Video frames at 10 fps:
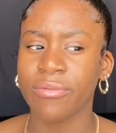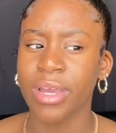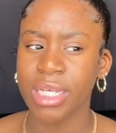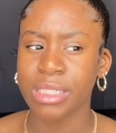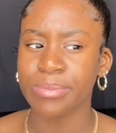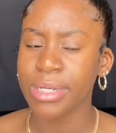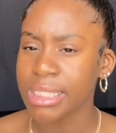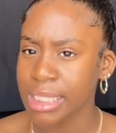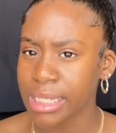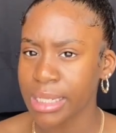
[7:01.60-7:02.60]
face,
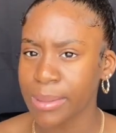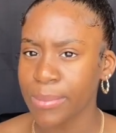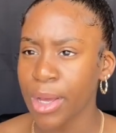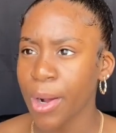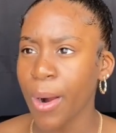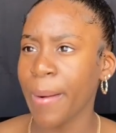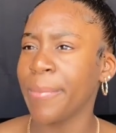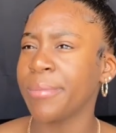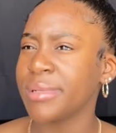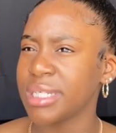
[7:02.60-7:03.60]
pressing them or
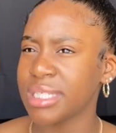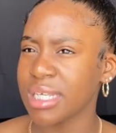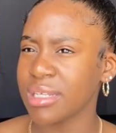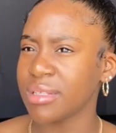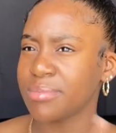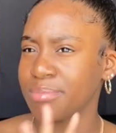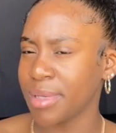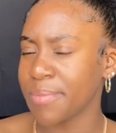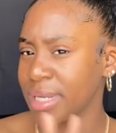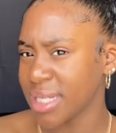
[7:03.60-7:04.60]
bumping
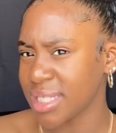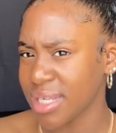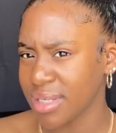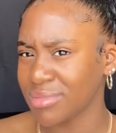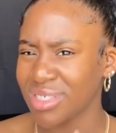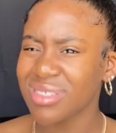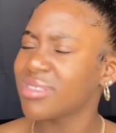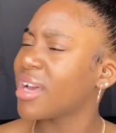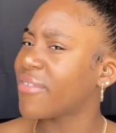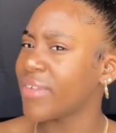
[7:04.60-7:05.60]
into them just to
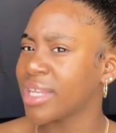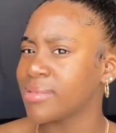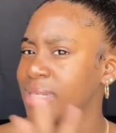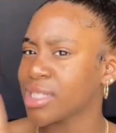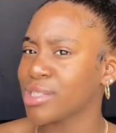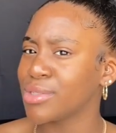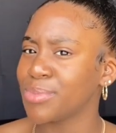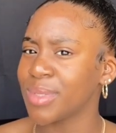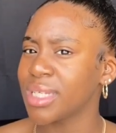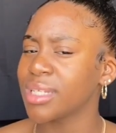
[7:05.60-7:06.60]
try to fight them. That's
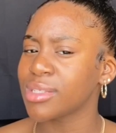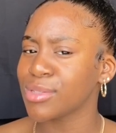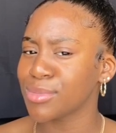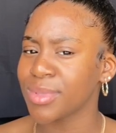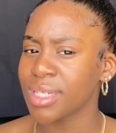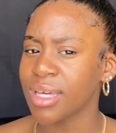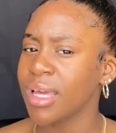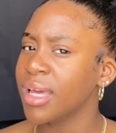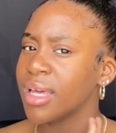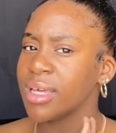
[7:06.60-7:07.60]
stupid. Too pretty.
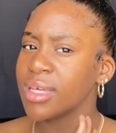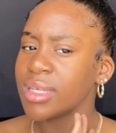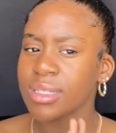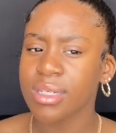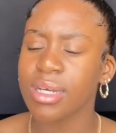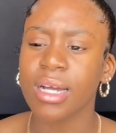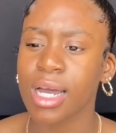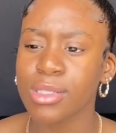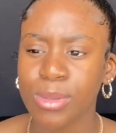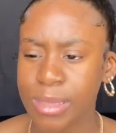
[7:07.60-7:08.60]

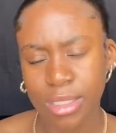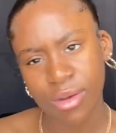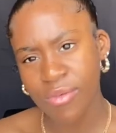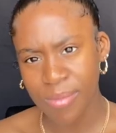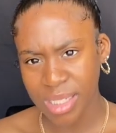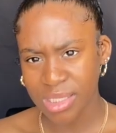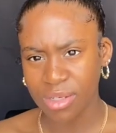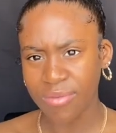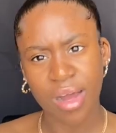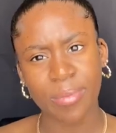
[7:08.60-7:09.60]
Got too much going for
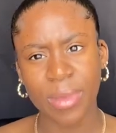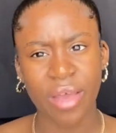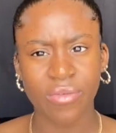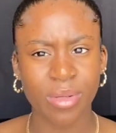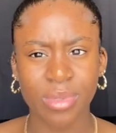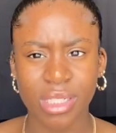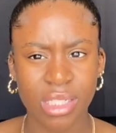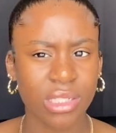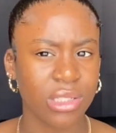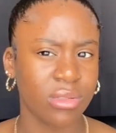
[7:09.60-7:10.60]
myself. I'm not finna press
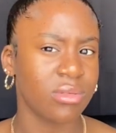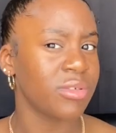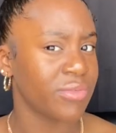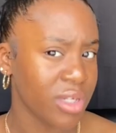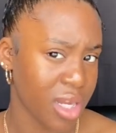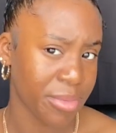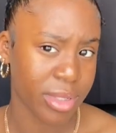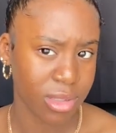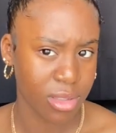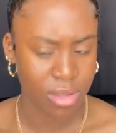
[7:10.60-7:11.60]
the issue if you're not
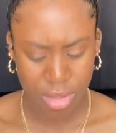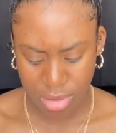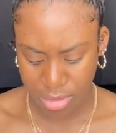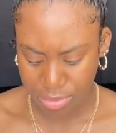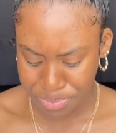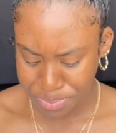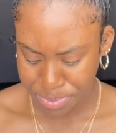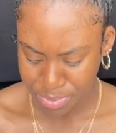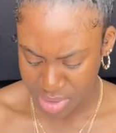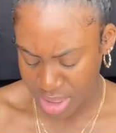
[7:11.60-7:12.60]
pressing the issue.
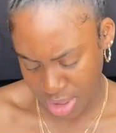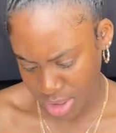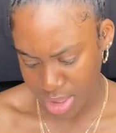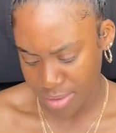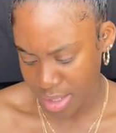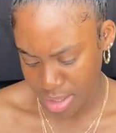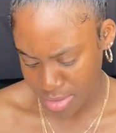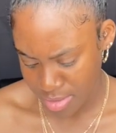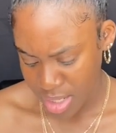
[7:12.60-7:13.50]
But that's just how I am.